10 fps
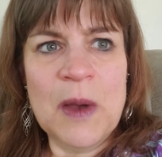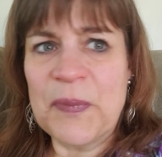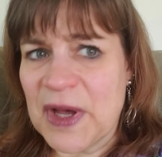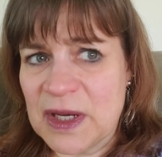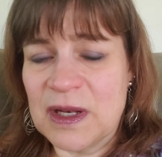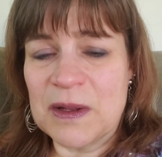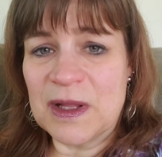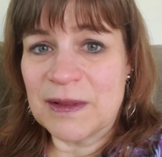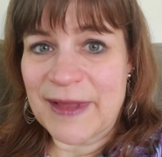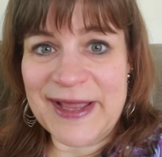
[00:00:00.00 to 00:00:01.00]
But
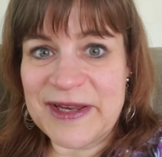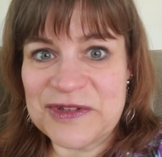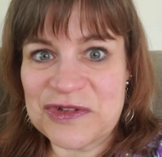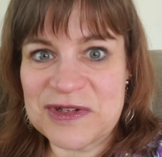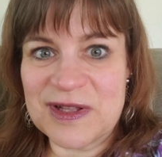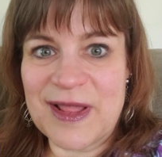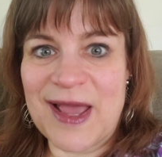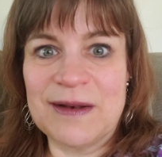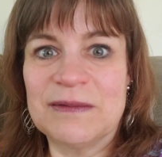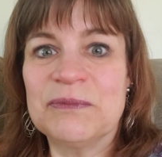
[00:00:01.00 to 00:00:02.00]
line dancers did
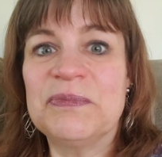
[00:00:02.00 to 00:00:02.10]
that